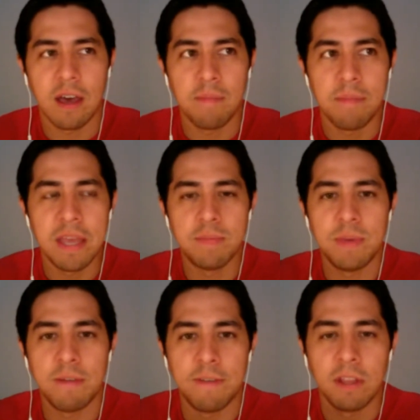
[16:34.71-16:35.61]
made to
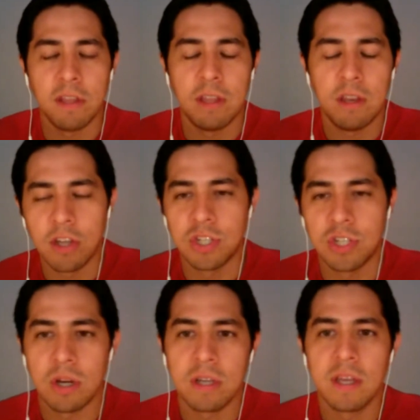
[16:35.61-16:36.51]
be a villain, a
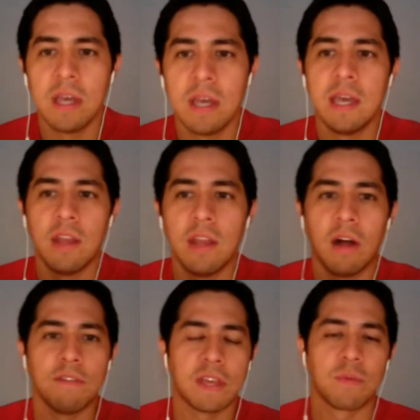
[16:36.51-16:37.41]
jerk in
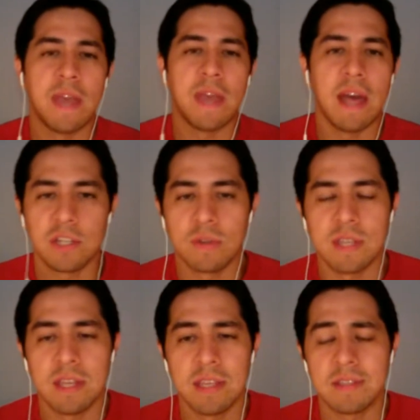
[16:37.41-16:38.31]
all of the reality shows
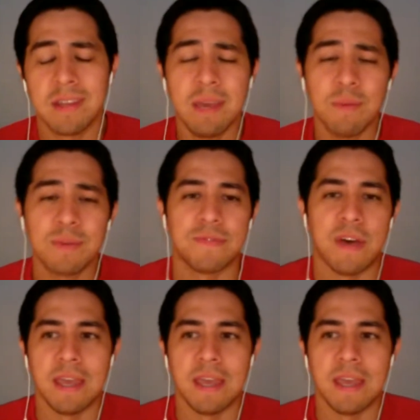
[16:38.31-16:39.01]
that he's done. He was fun.